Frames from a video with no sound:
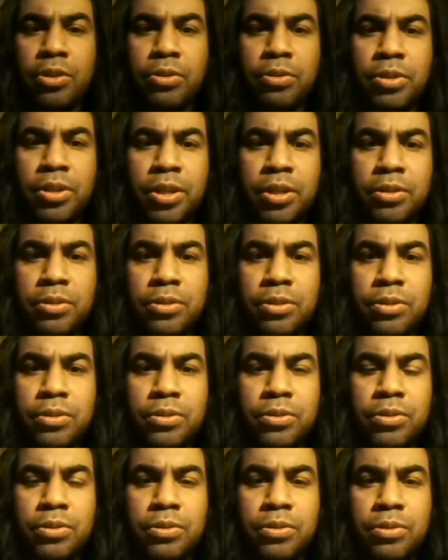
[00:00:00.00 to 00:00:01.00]
the
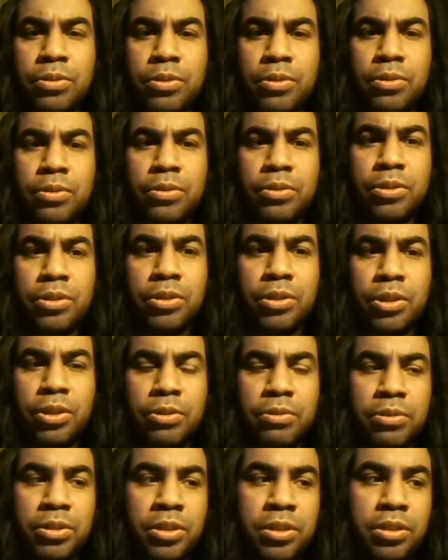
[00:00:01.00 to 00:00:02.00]
utensils you use. You
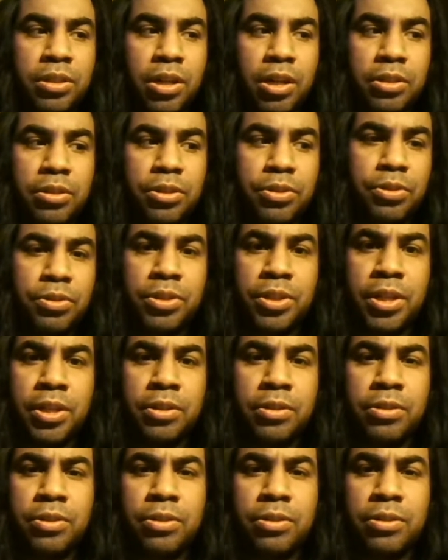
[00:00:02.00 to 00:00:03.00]
know, it's not the
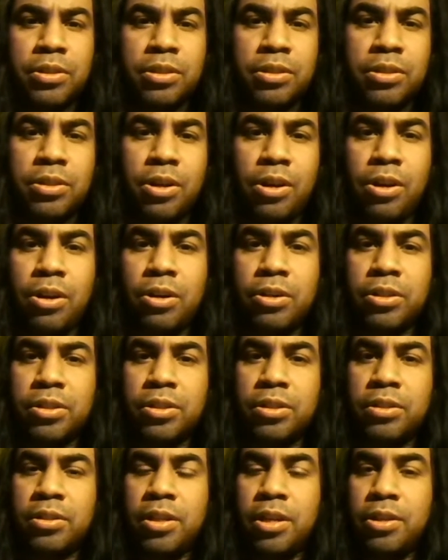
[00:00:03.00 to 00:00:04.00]
utensils, it's the
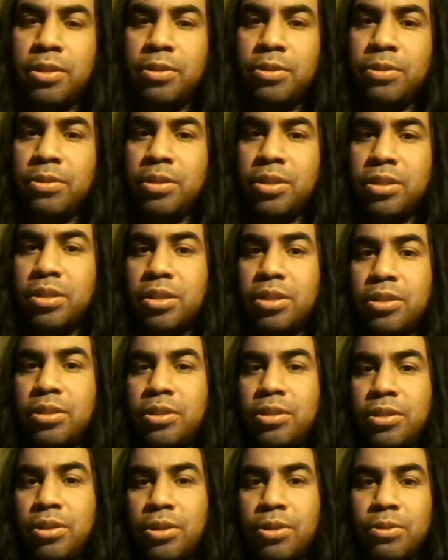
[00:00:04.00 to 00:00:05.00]
artist that uses
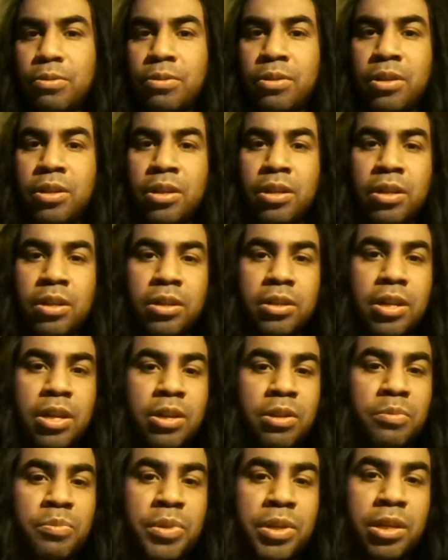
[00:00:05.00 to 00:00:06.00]
it. So
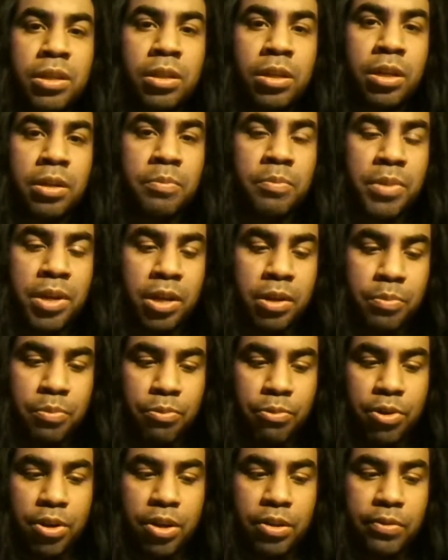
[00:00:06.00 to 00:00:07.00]
that'll be like my
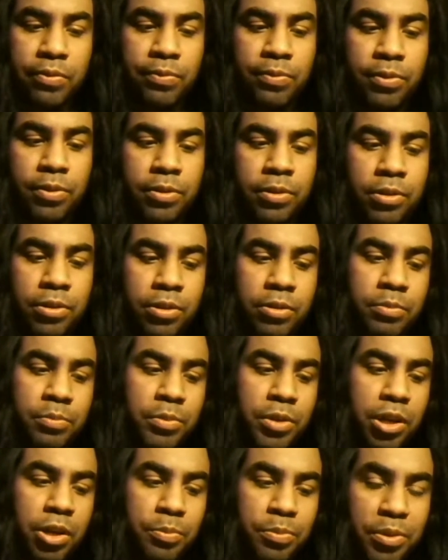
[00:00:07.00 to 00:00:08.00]
brief
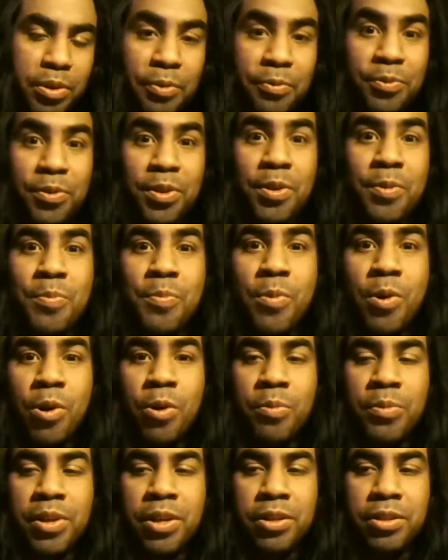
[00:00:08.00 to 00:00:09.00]
um, uplifting
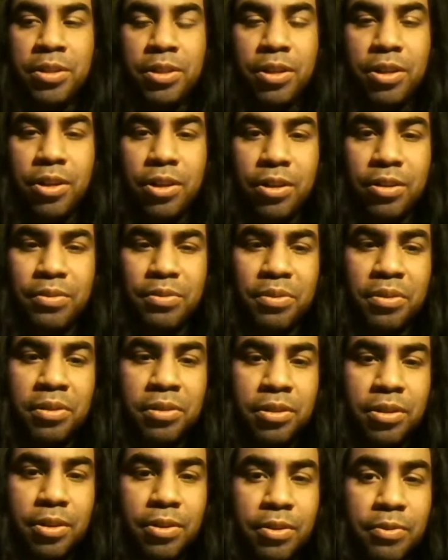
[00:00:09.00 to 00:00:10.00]
moment of
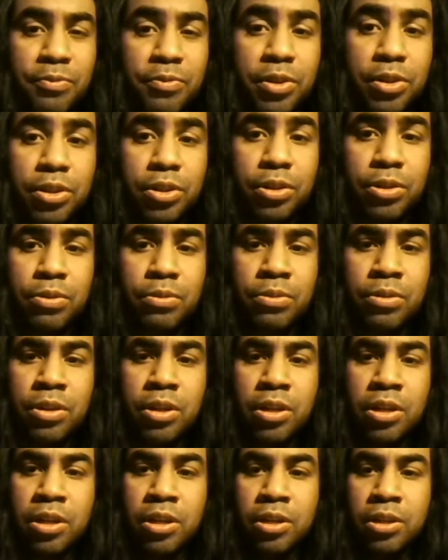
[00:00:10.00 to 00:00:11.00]
the
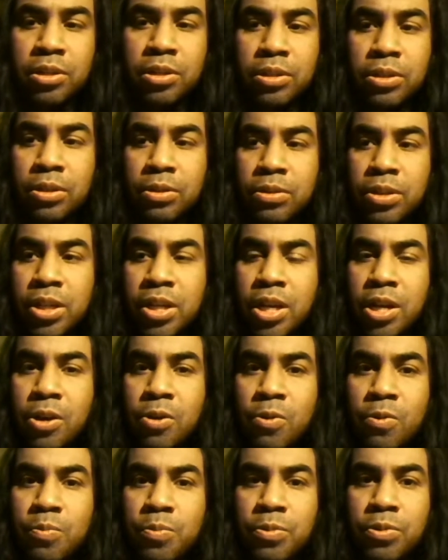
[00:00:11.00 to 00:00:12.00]
video. So
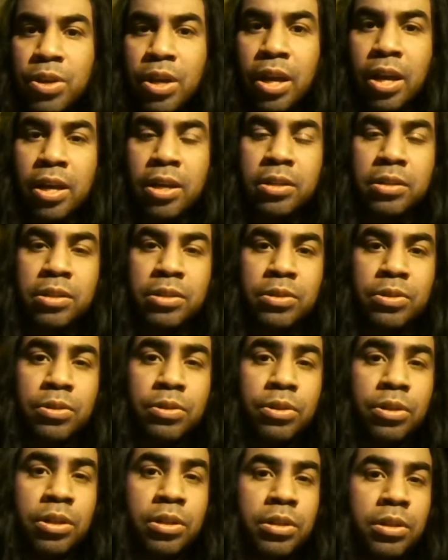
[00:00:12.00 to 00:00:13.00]
yeah, I hope you guys
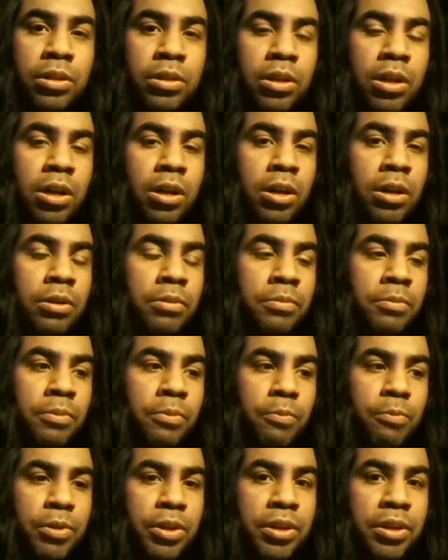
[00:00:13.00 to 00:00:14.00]
enjoyed the
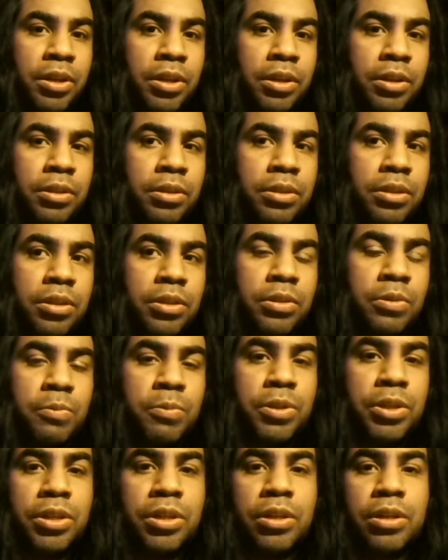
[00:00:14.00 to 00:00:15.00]
long weekend
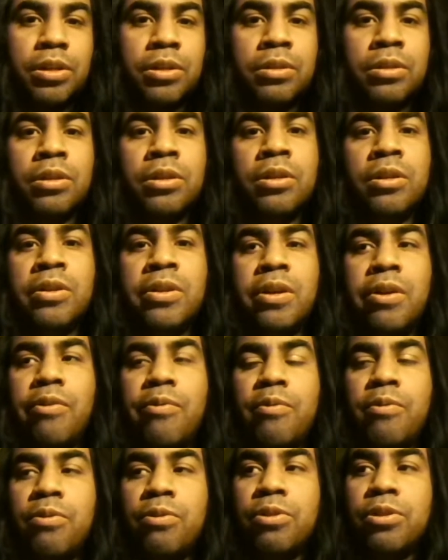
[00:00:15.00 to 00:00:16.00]
this weekend.
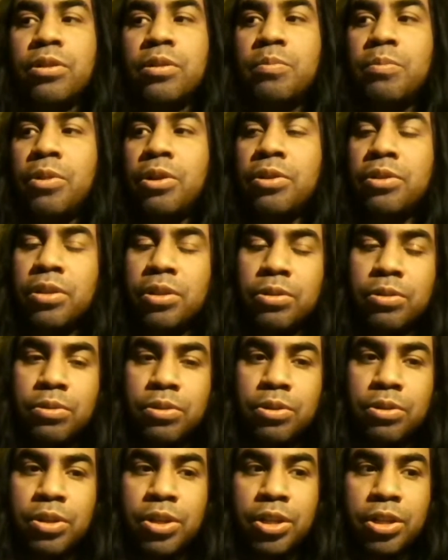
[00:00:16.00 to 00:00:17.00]
Of course, Martin
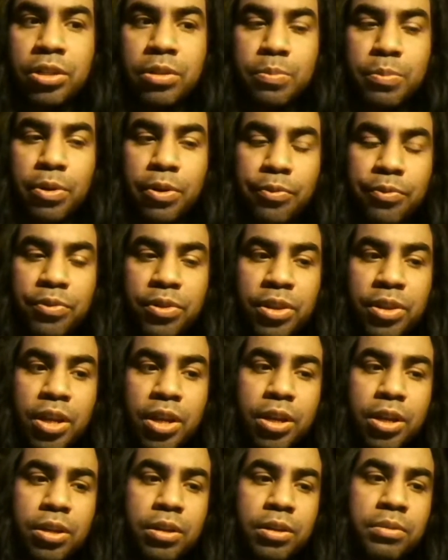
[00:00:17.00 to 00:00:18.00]
Luther King's
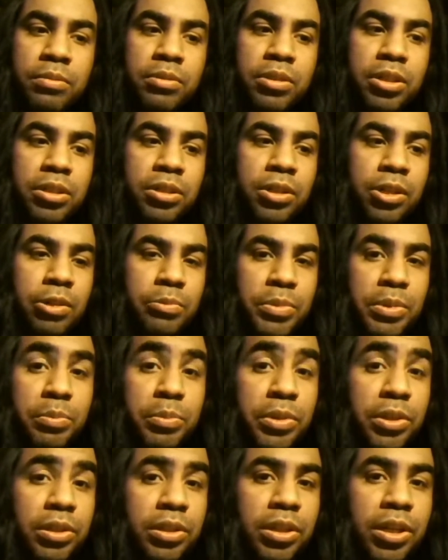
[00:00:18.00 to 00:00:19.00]
birthday this
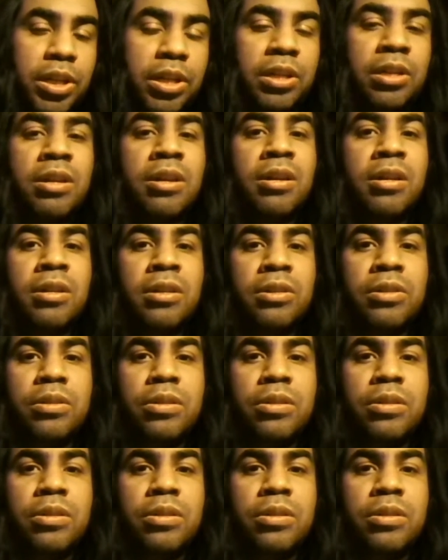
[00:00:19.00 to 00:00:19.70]
coming Monday.